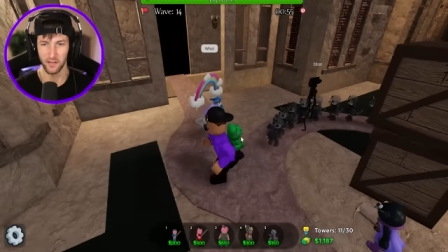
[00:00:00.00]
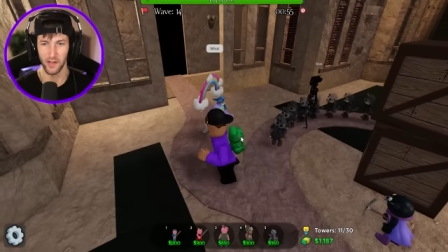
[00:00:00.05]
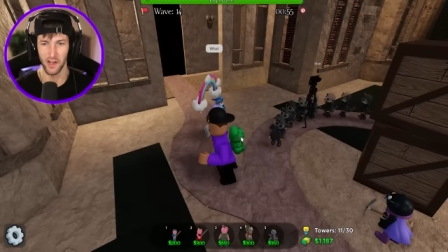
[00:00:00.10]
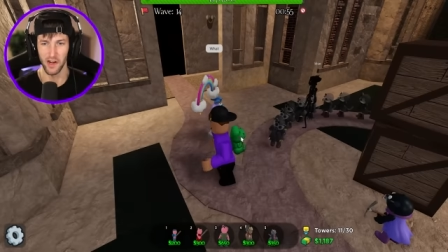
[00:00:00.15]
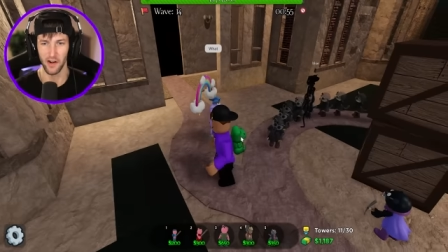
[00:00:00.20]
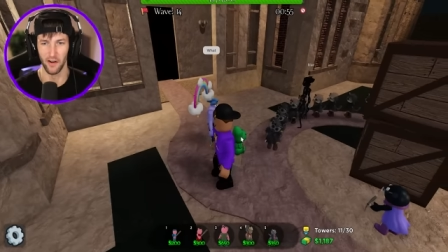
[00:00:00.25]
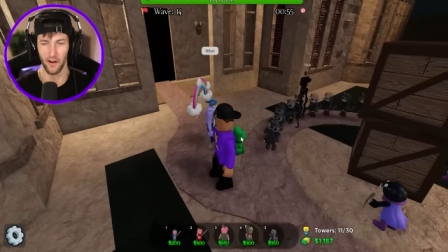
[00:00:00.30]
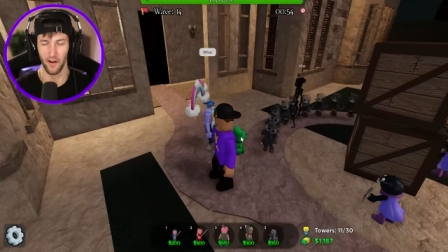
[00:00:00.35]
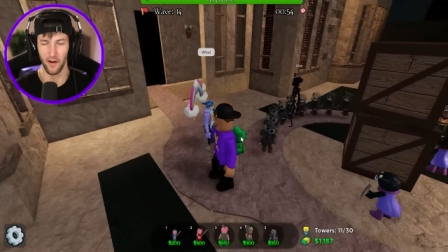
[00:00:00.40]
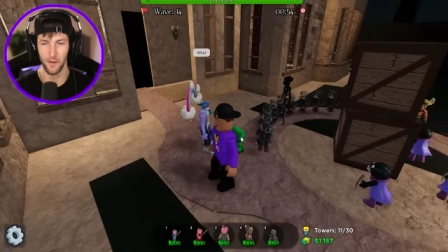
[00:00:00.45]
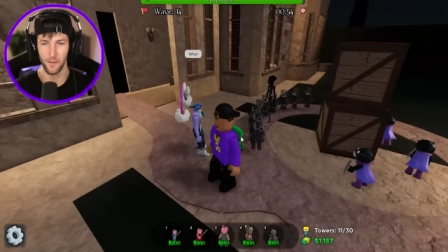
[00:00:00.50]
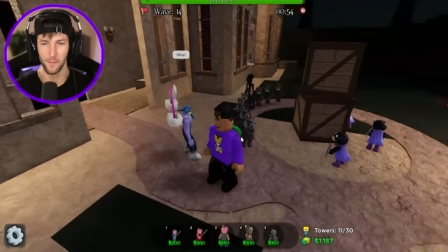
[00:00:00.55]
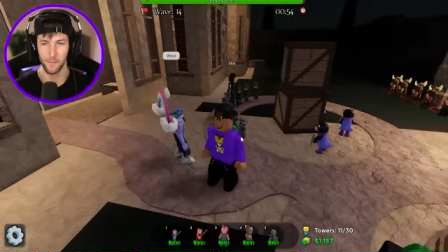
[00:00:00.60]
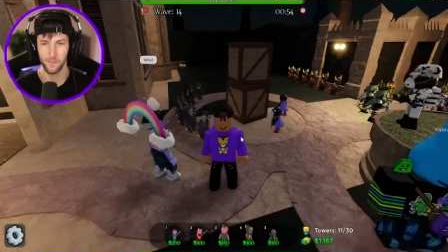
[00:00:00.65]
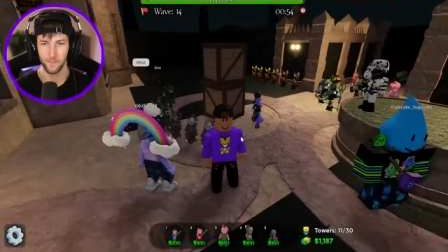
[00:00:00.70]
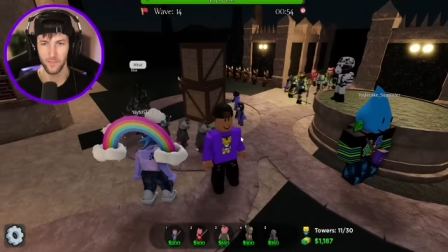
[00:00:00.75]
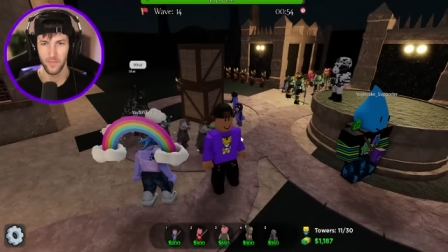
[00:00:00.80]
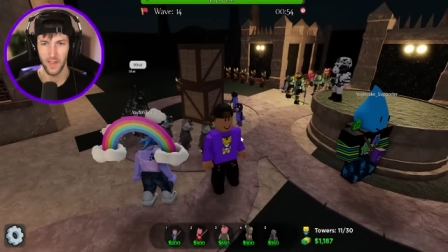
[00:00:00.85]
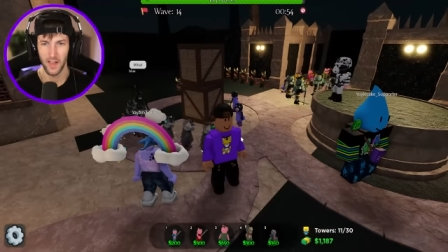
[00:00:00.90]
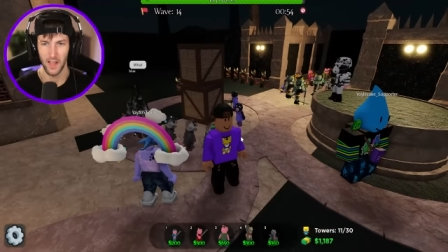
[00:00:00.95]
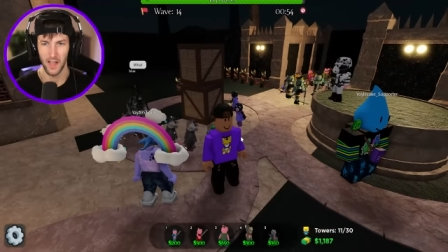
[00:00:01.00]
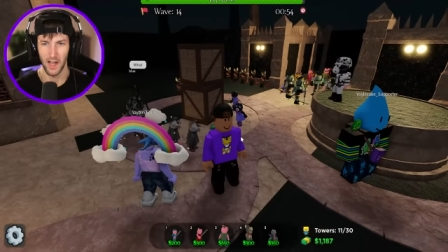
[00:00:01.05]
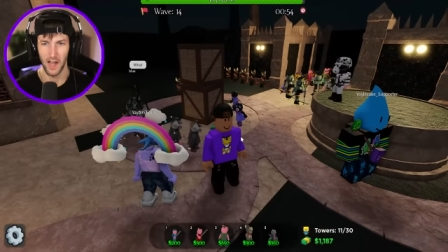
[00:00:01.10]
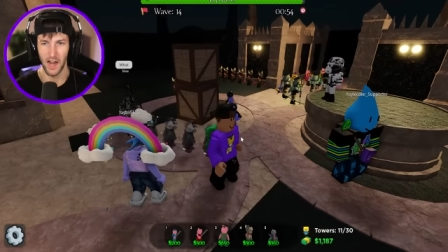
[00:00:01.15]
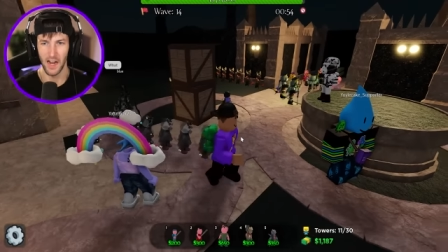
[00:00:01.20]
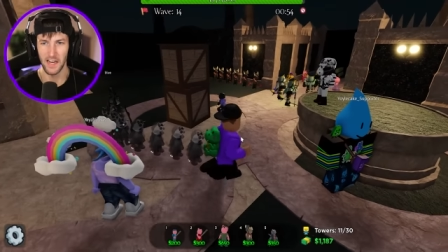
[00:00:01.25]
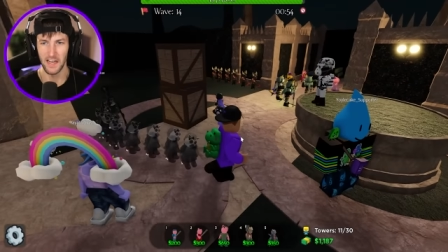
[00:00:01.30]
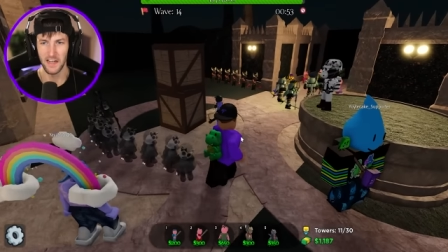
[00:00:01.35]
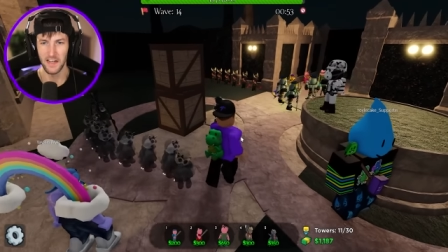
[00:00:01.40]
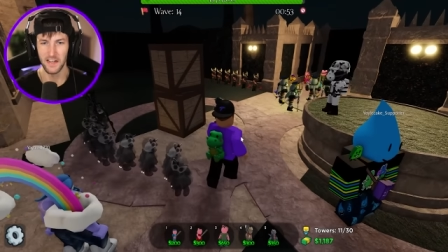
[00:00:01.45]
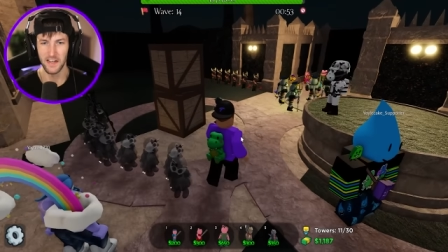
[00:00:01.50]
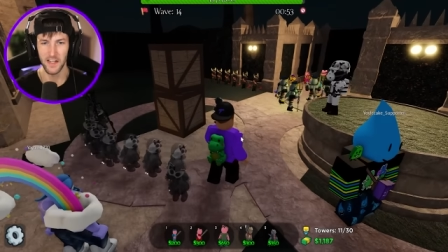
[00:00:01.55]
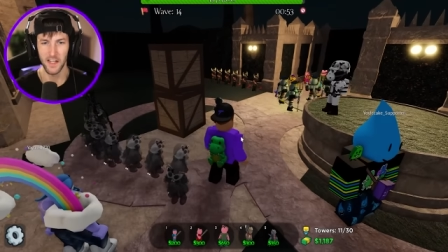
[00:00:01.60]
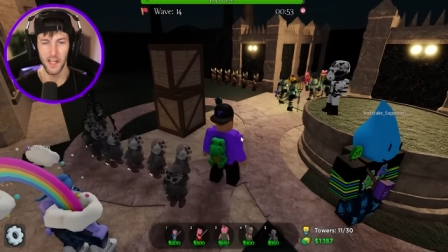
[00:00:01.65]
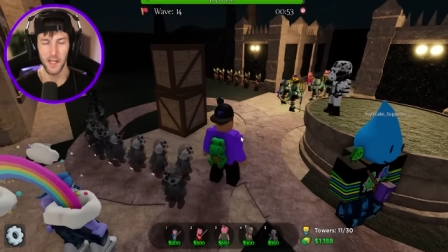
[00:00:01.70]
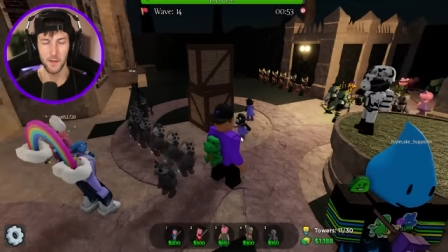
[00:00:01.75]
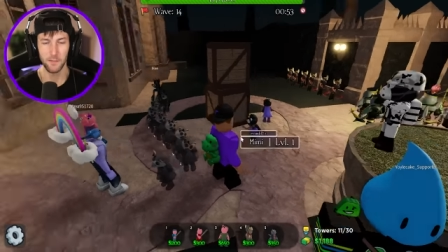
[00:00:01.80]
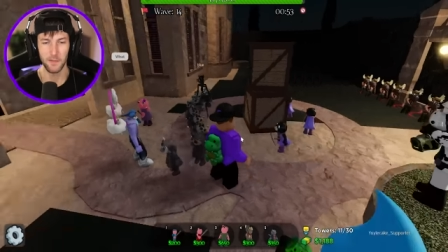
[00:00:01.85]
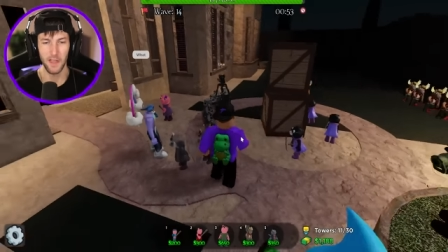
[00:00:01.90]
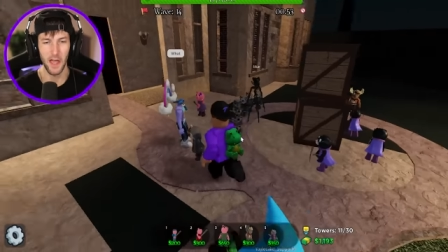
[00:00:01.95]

us here. I need to keep